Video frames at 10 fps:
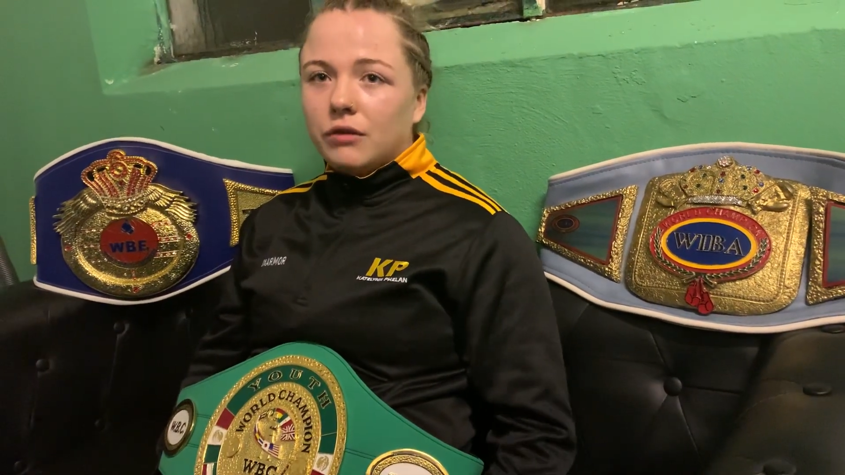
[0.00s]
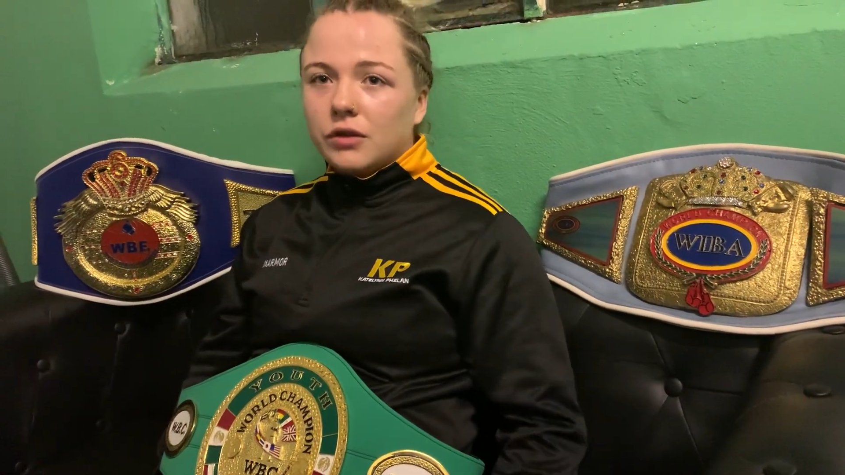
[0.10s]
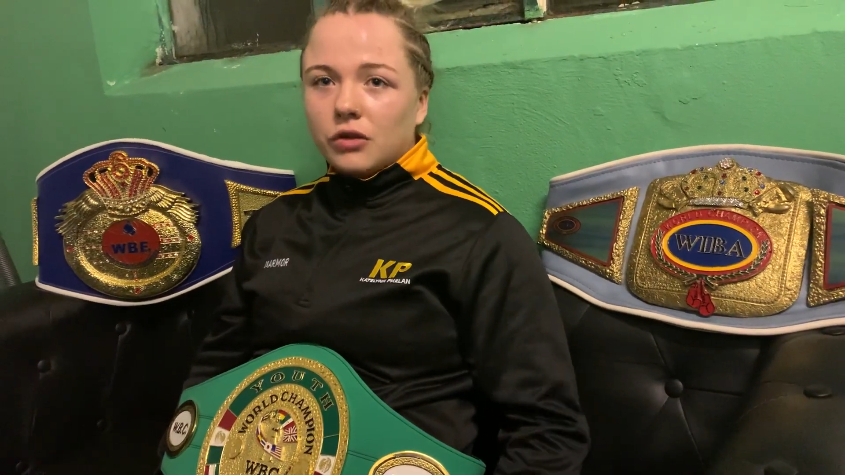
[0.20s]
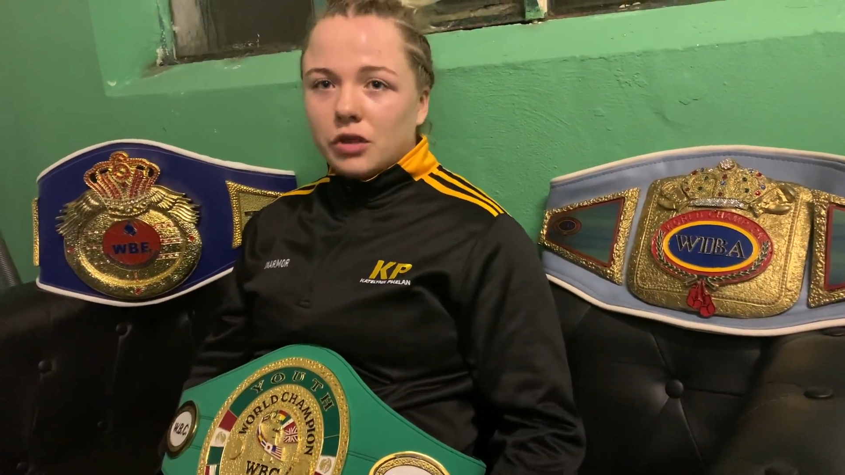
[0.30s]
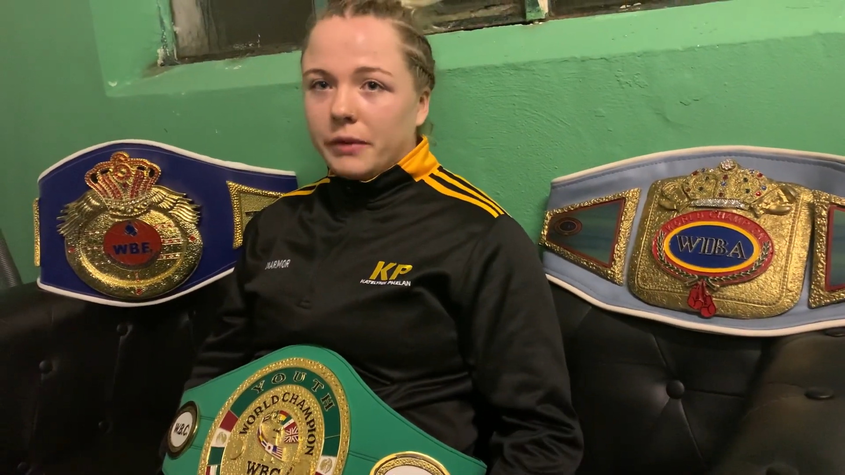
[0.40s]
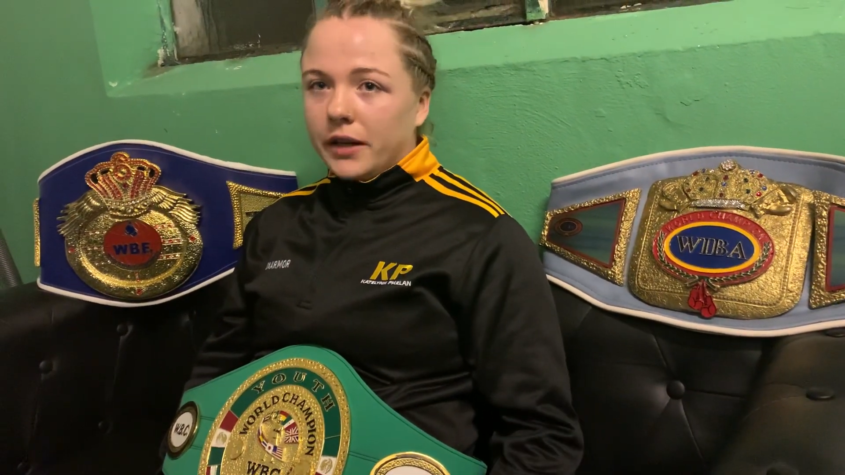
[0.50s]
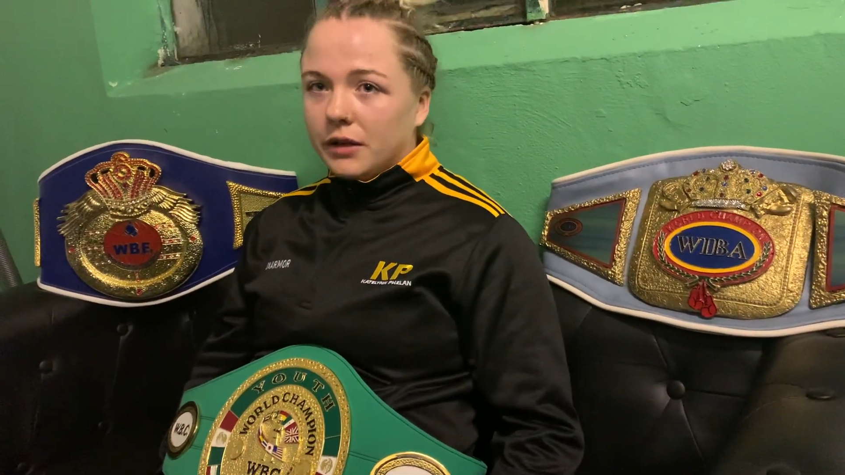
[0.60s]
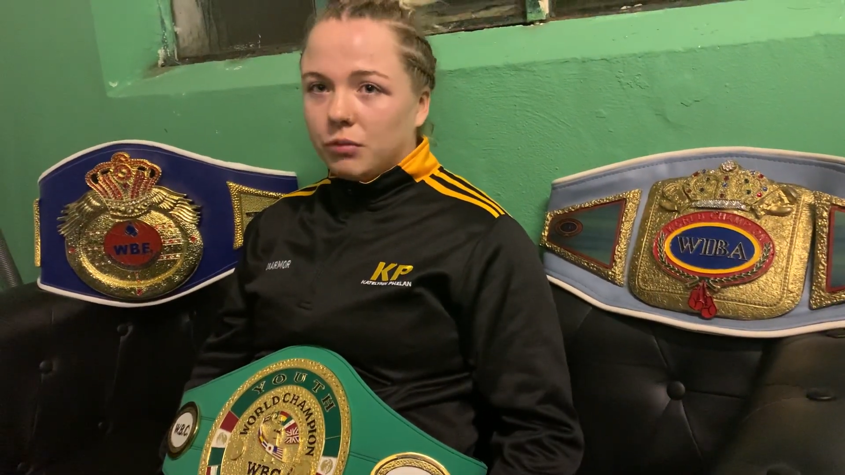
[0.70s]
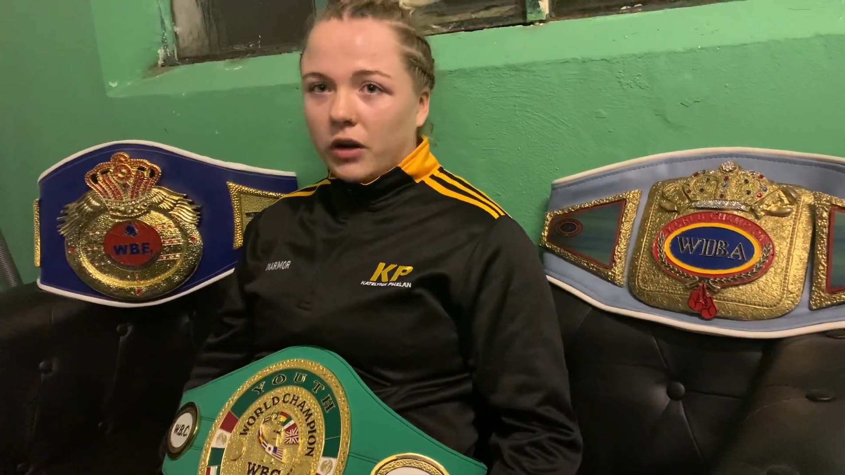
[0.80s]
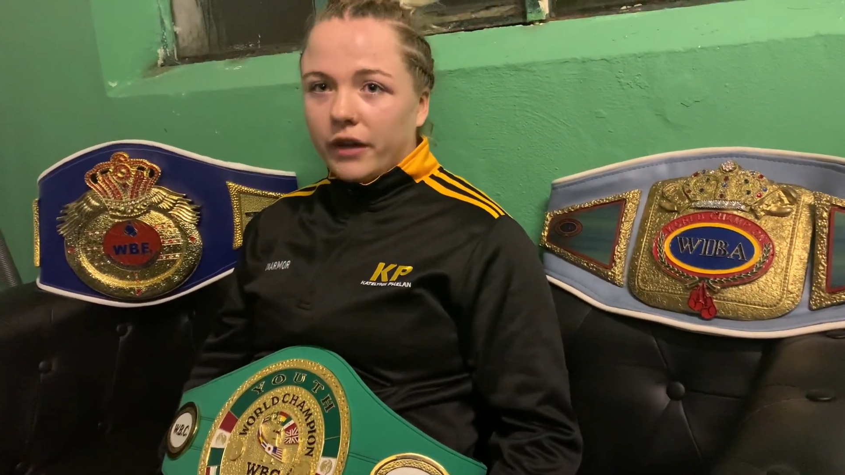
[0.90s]
social media is
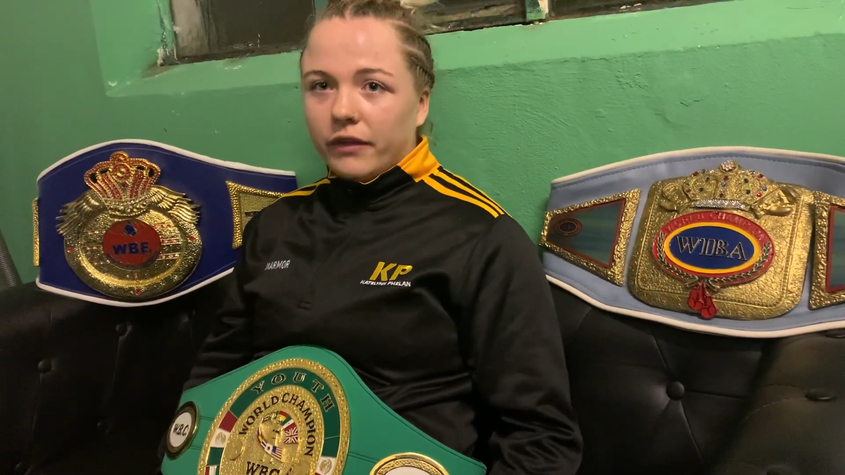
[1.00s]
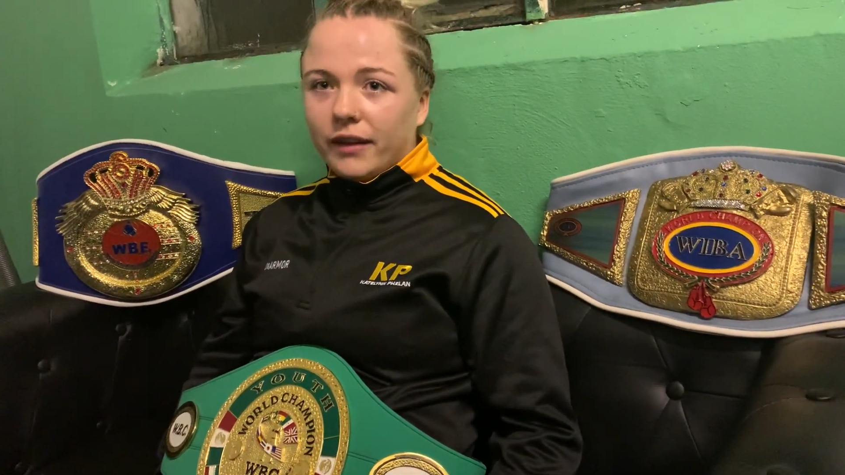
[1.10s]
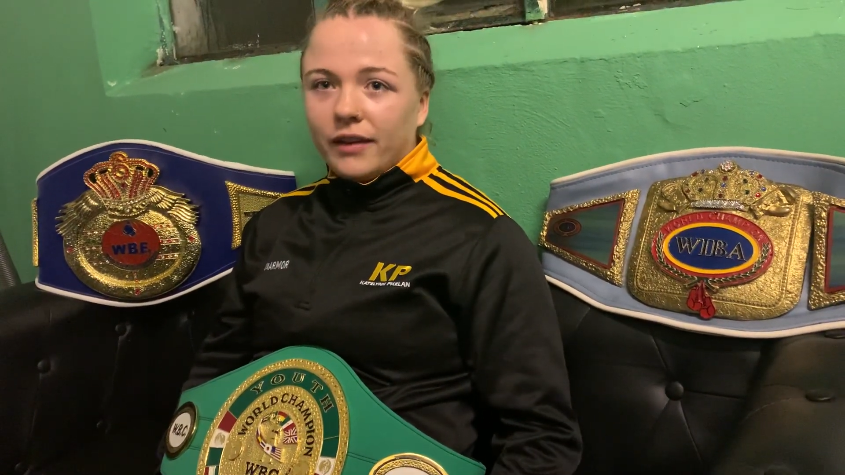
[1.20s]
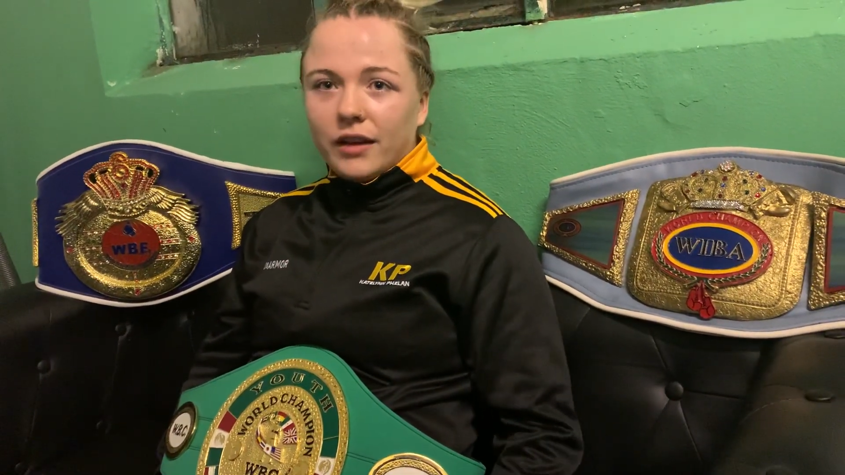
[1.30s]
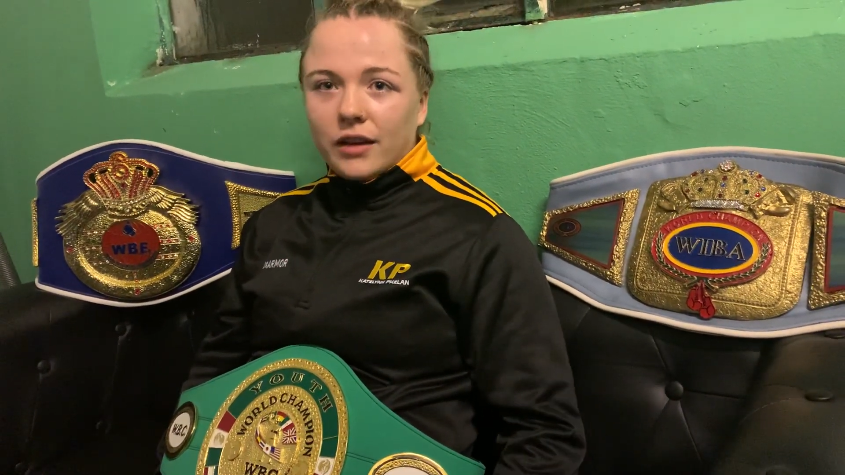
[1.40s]
private,